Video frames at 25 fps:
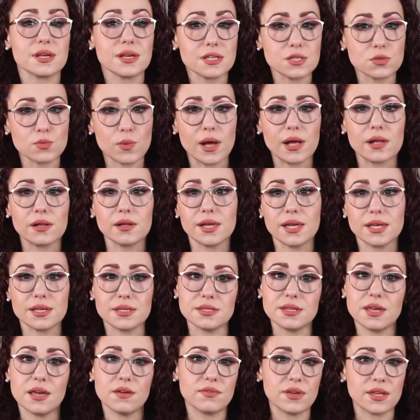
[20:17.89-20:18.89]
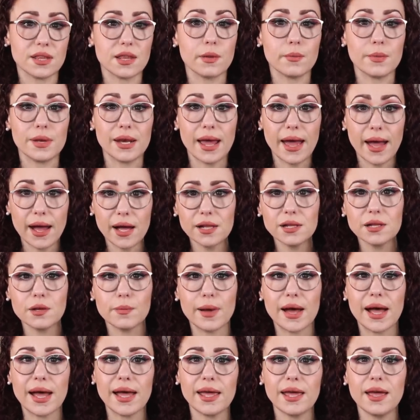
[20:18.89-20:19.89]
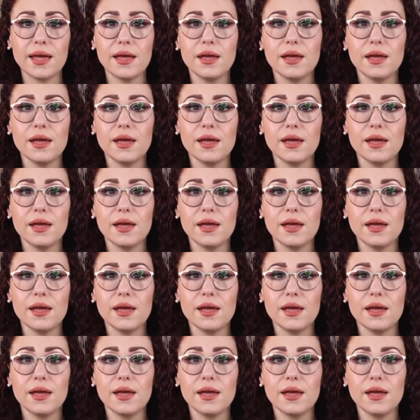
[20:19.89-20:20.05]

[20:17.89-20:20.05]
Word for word: as well as giving them an alibi.